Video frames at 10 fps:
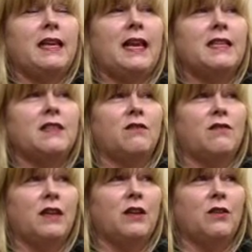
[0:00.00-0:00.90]
They got
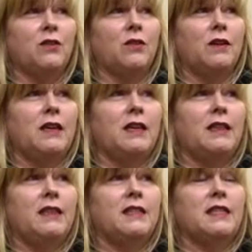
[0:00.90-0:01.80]
severe
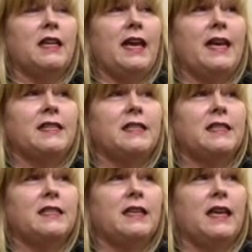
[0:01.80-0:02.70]
this
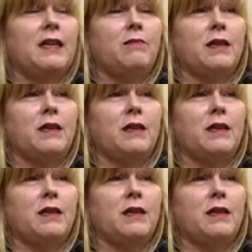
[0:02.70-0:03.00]
last 8